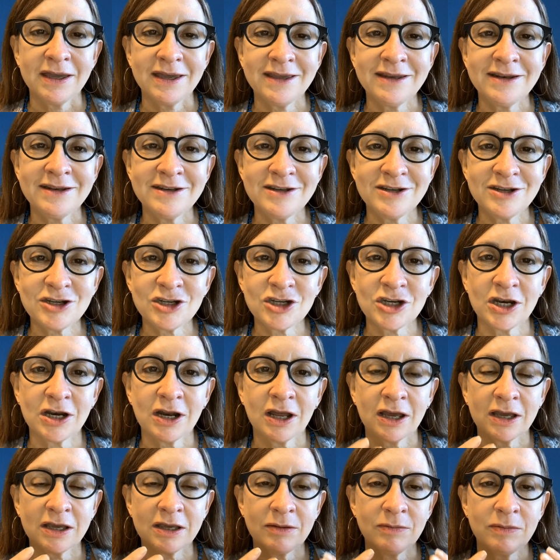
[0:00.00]
In addition,
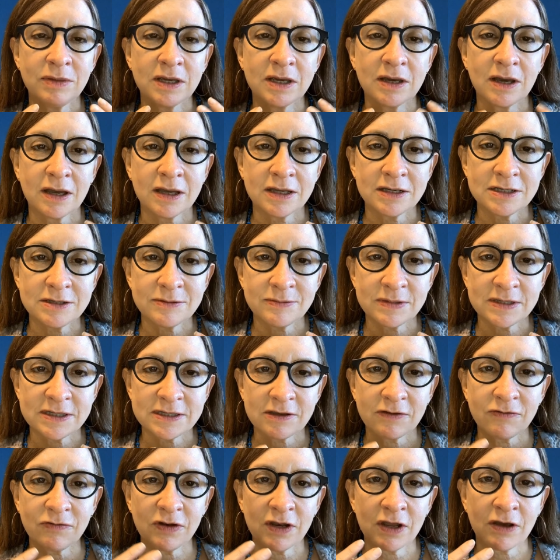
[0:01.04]
I can be kind to
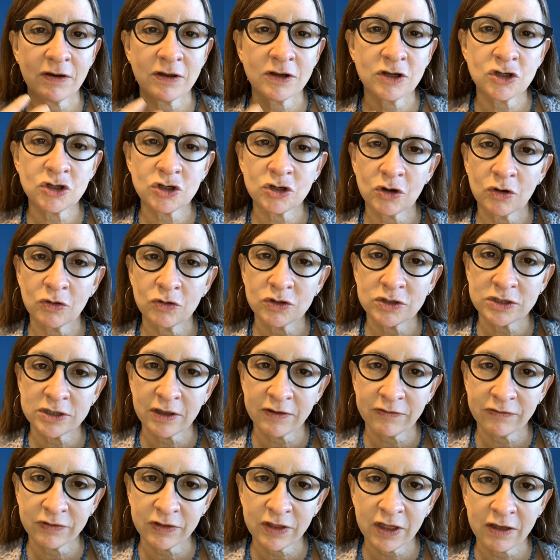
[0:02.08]
myself now and show
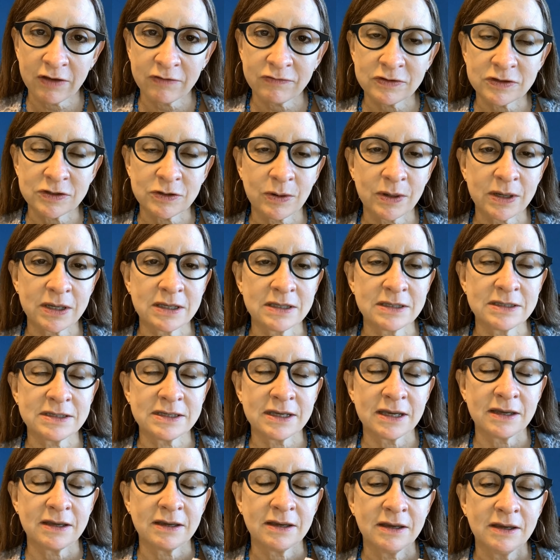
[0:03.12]
self-love. So I can
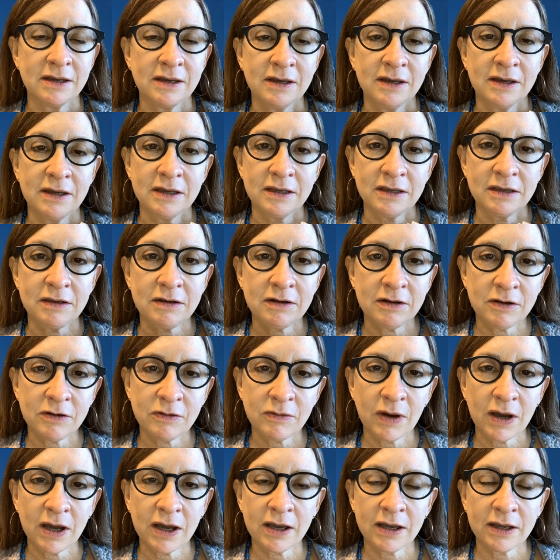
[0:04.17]
say, you
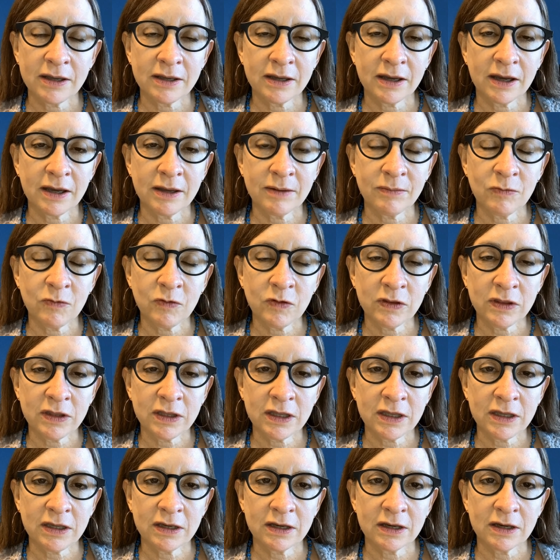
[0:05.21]
know, I'm
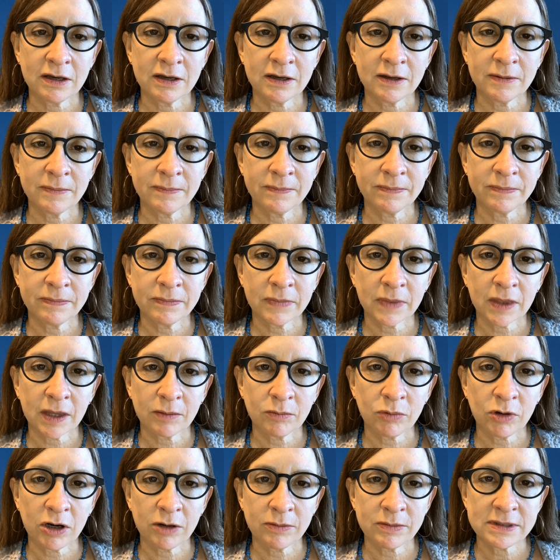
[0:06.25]
really
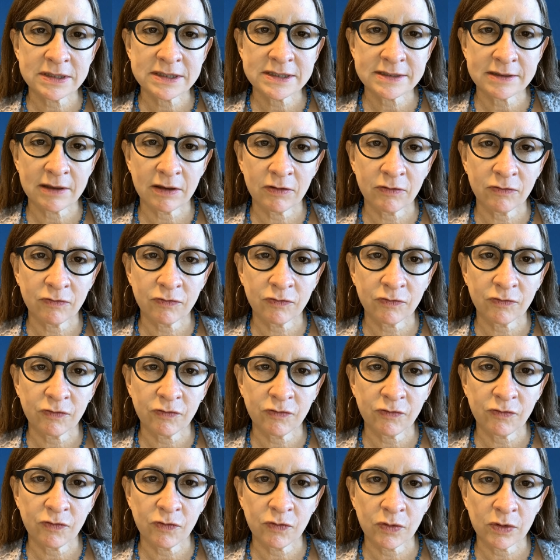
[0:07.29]
proud of myself
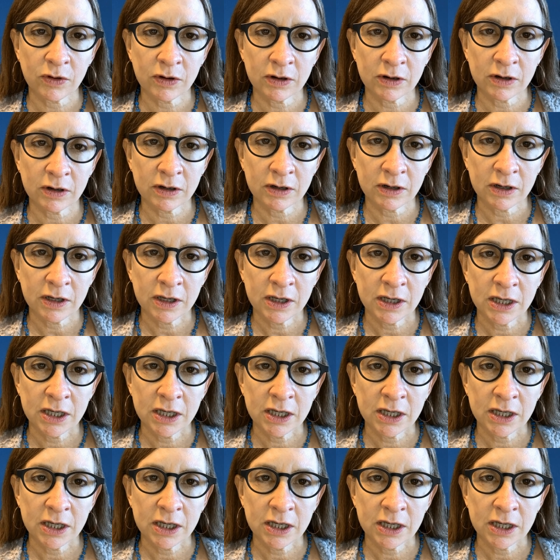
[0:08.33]
for